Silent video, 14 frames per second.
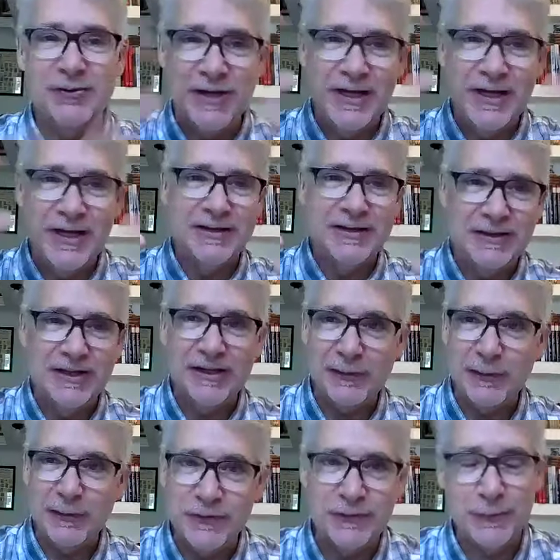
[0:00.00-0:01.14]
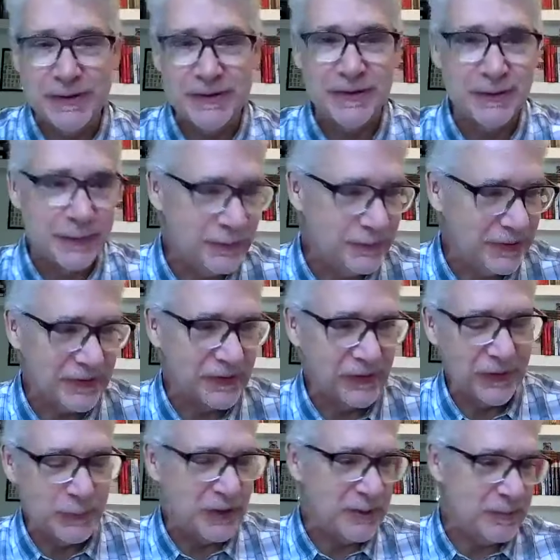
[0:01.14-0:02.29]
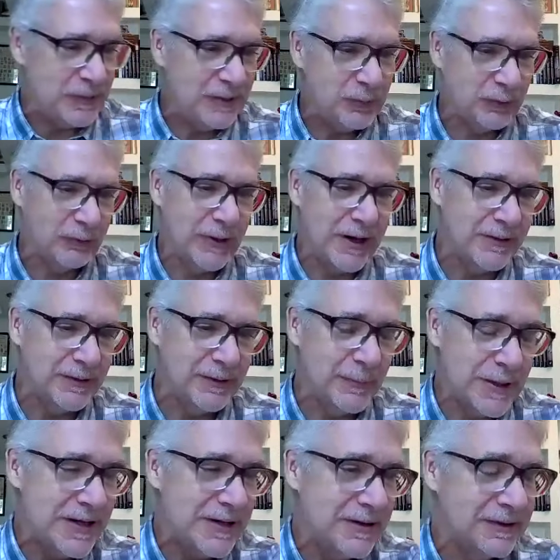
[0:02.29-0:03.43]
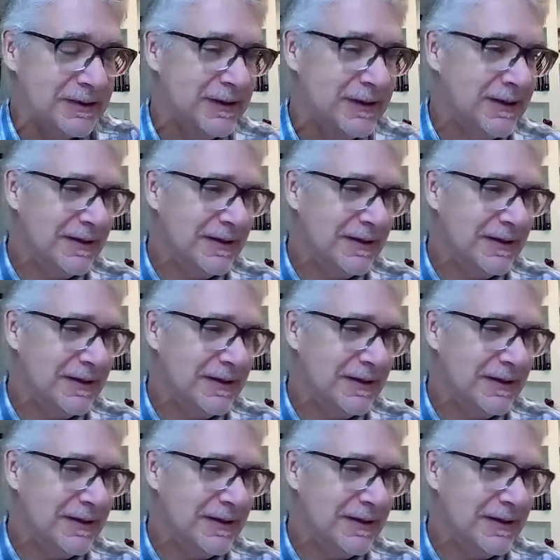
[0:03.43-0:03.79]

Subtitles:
And you can't even get close to it in the Louvre because there's so many people crowding around.